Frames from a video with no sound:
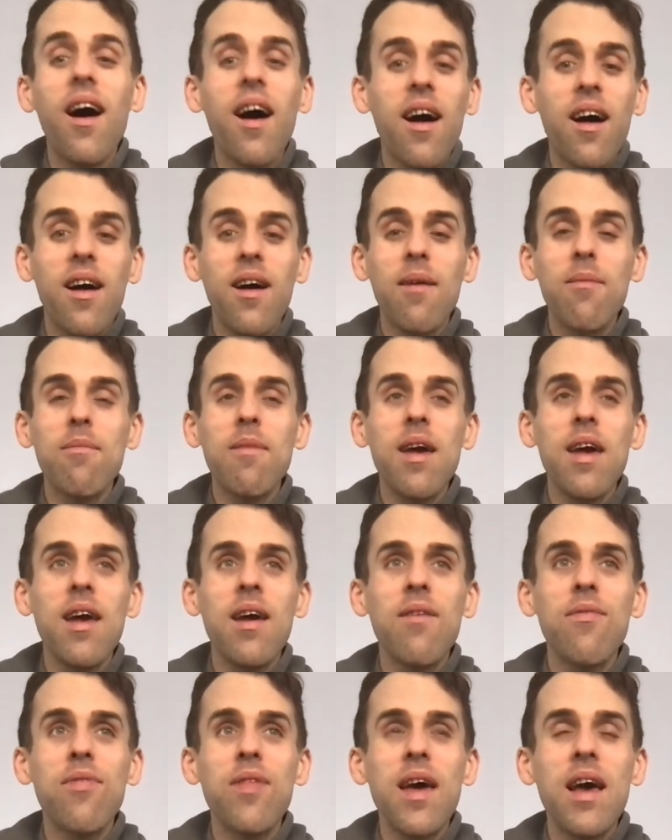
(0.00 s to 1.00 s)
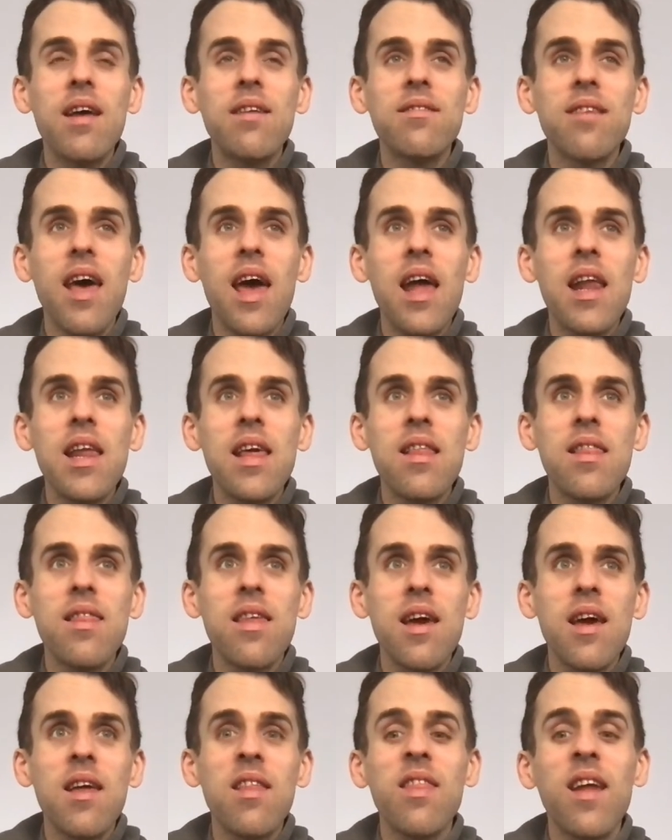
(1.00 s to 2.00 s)
Um, if there's
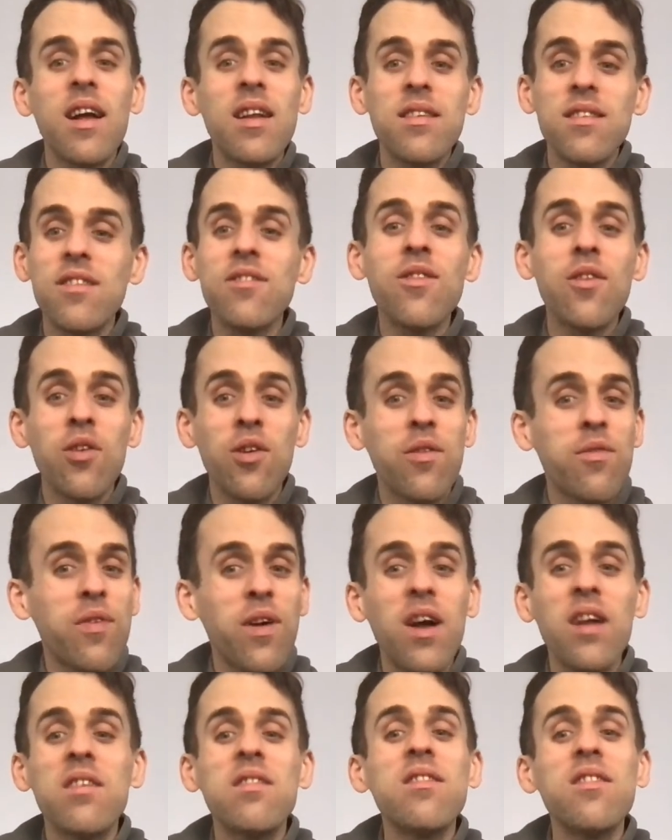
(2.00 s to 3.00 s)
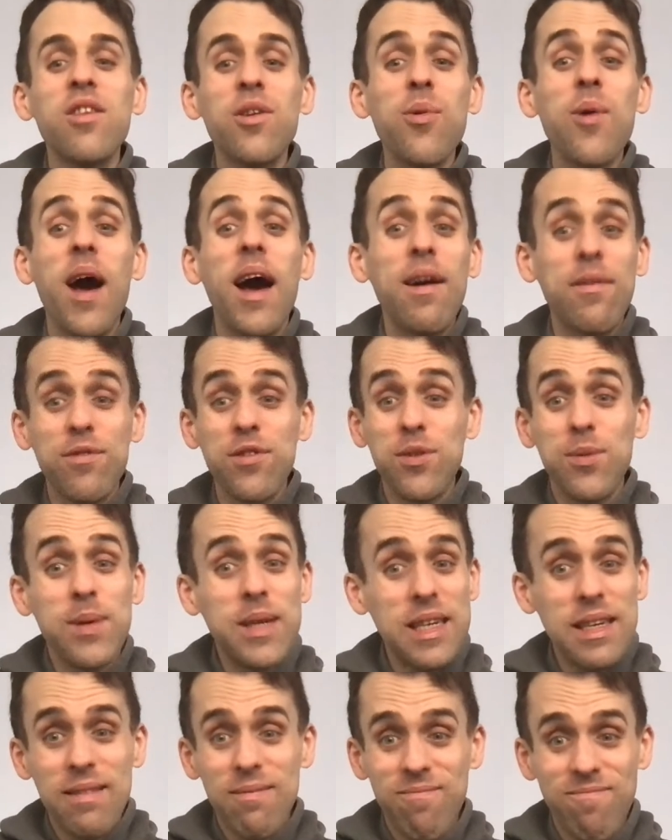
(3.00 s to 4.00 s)
anything that doesn't look fun, you have to
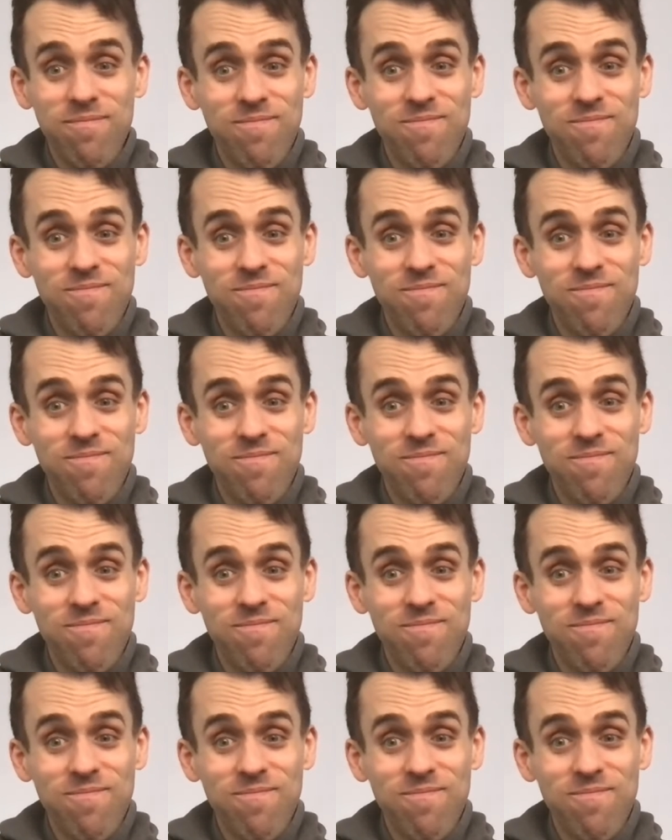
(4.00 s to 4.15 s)
eat.